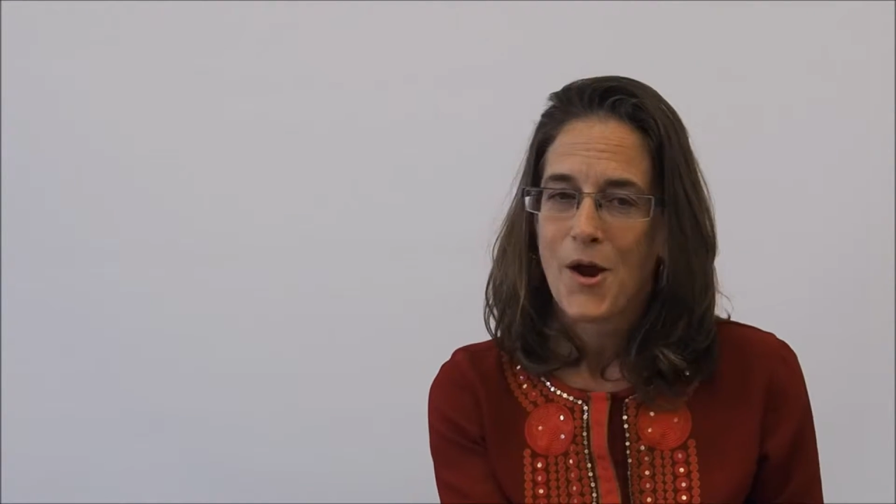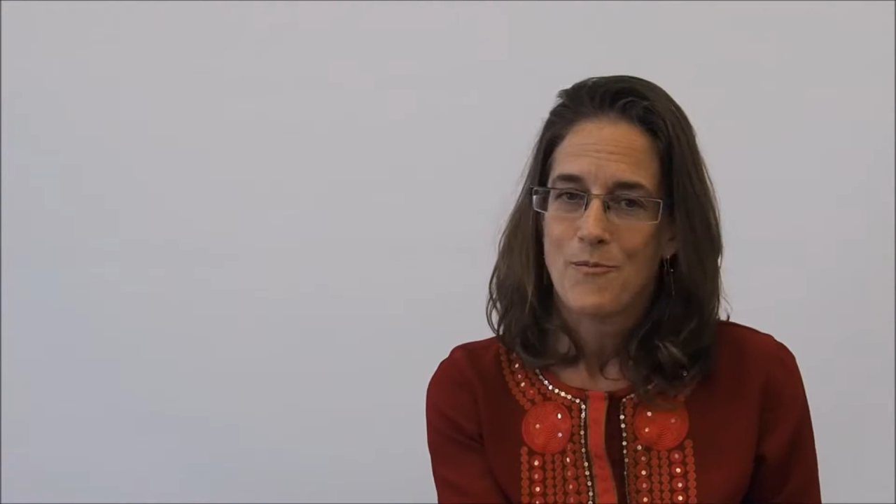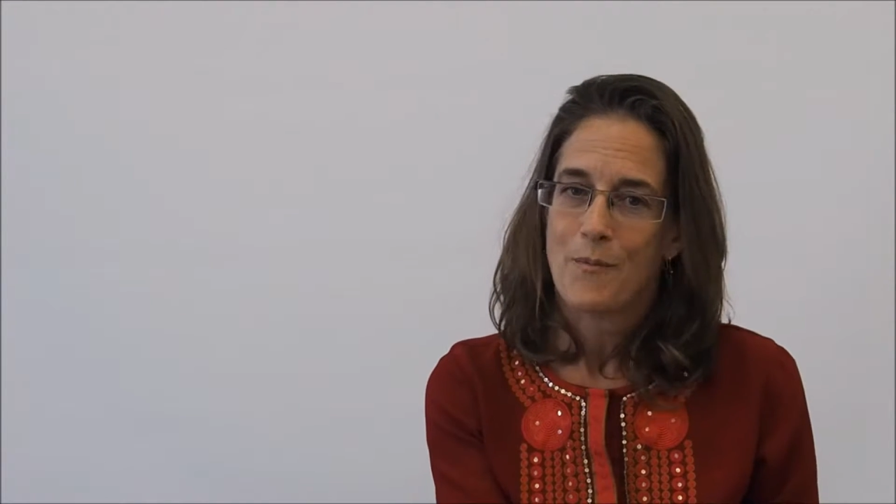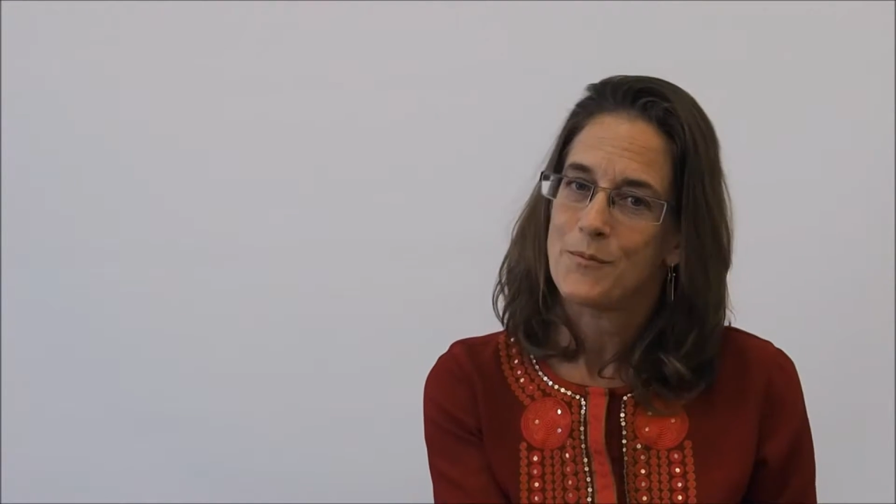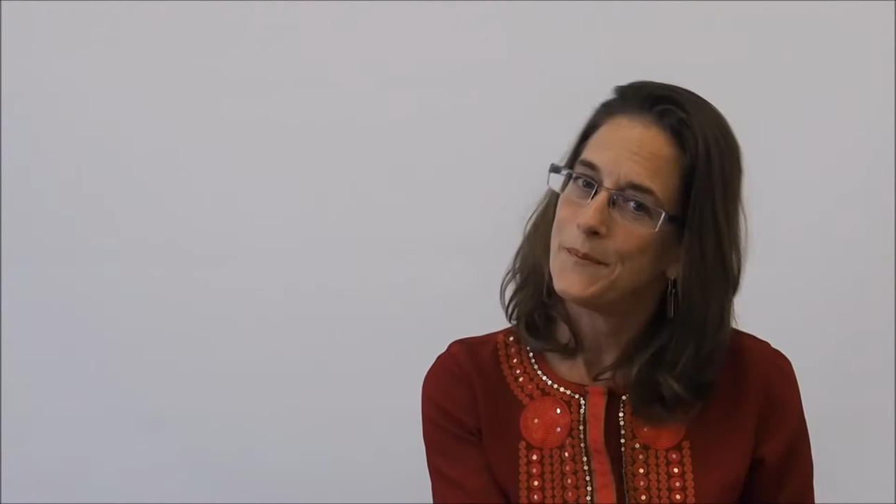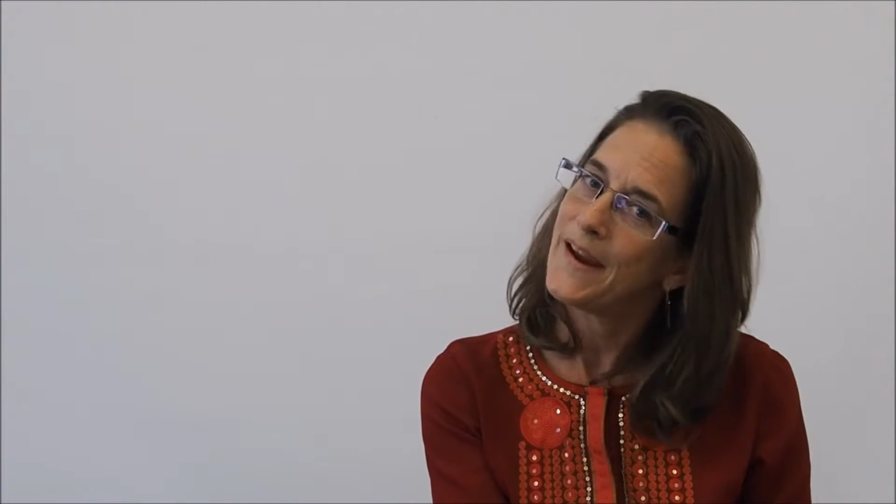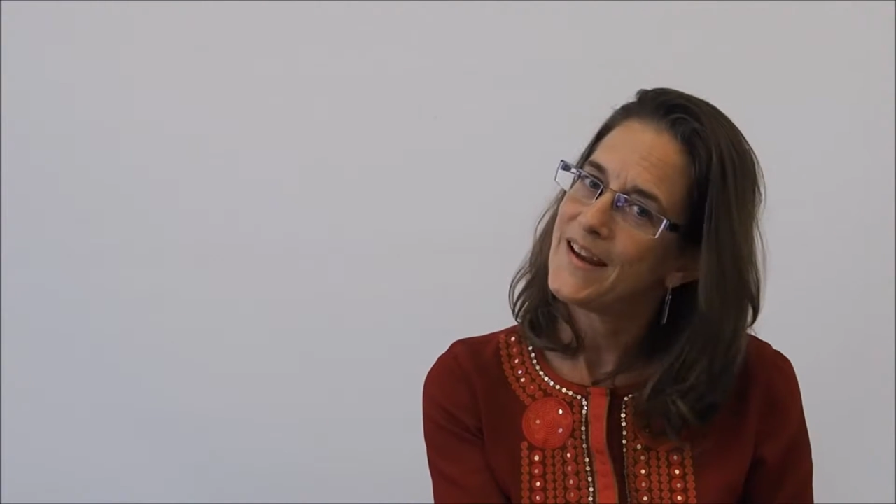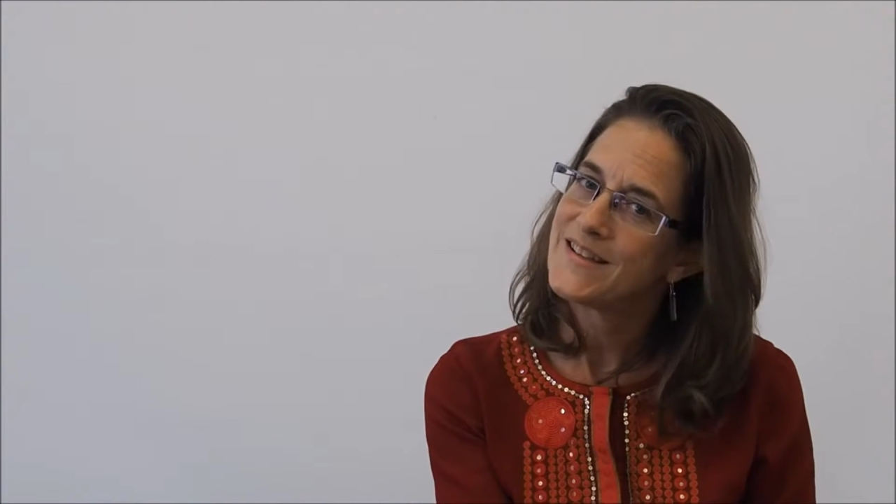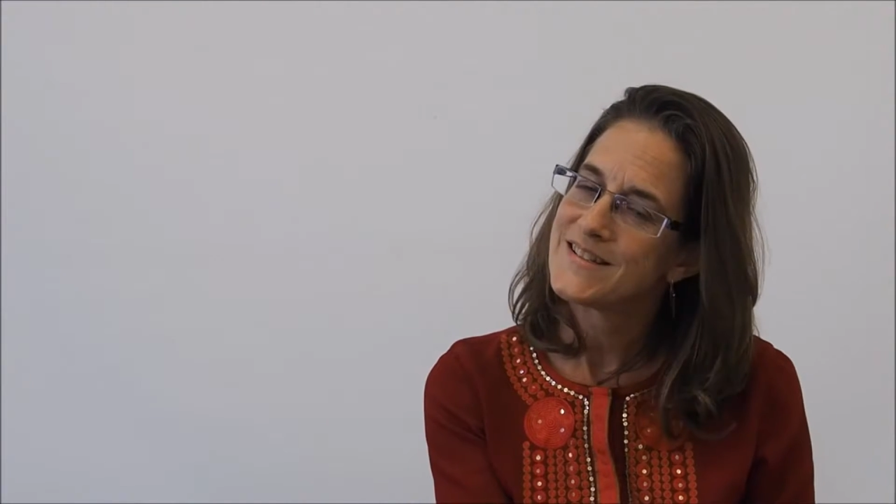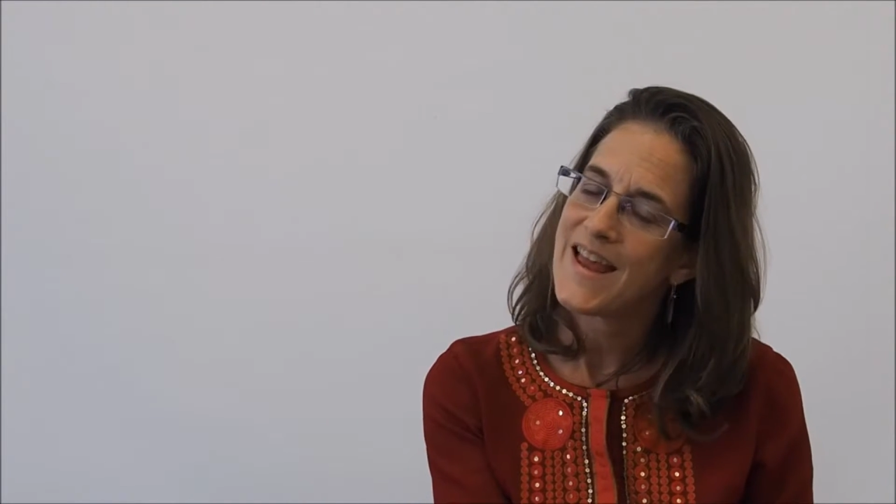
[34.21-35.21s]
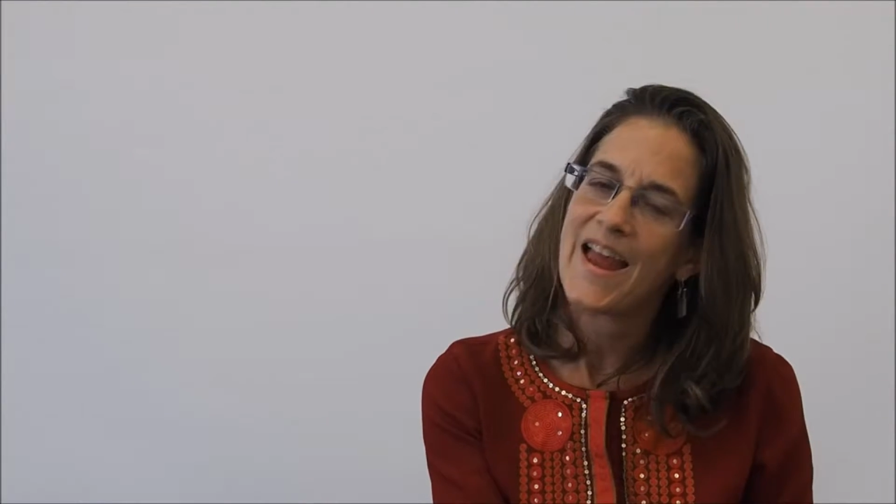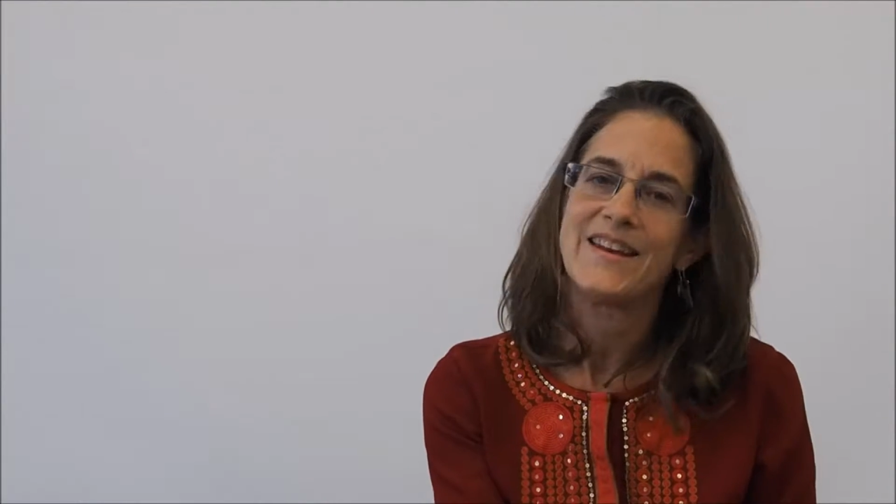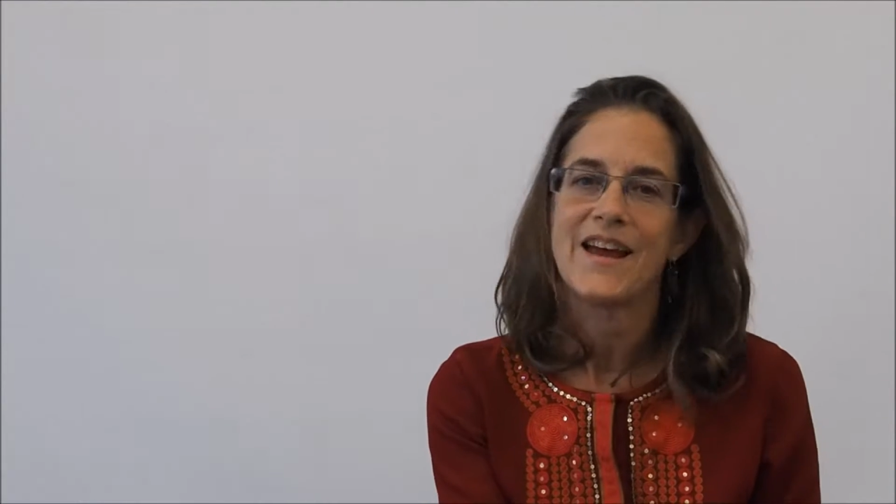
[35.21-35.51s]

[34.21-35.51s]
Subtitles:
I'm Robin Mays, and